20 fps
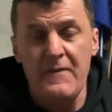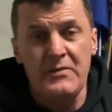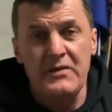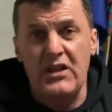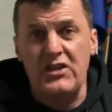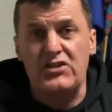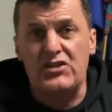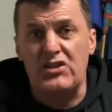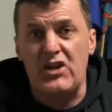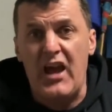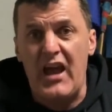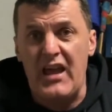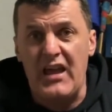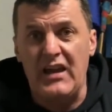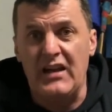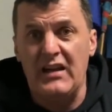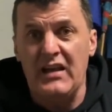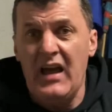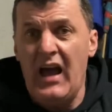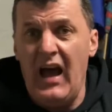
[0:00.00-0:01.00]
the
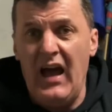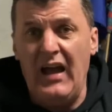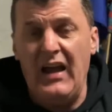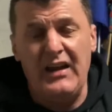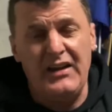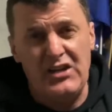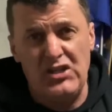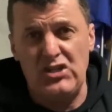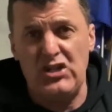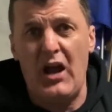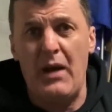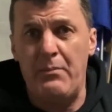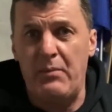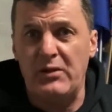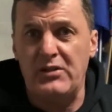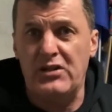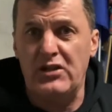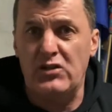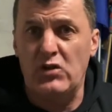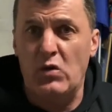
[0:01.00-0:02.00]
drying, and the
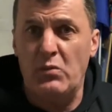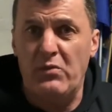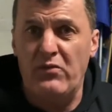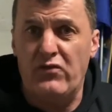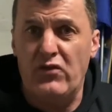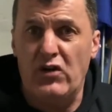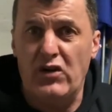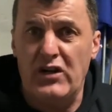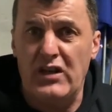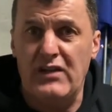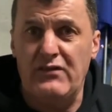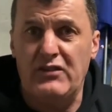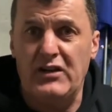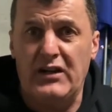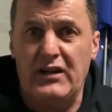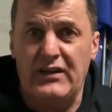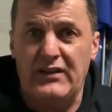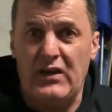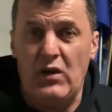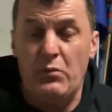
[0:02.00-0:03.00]
shopping to do before the evening
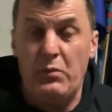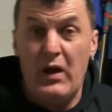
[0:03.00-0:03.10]
is out.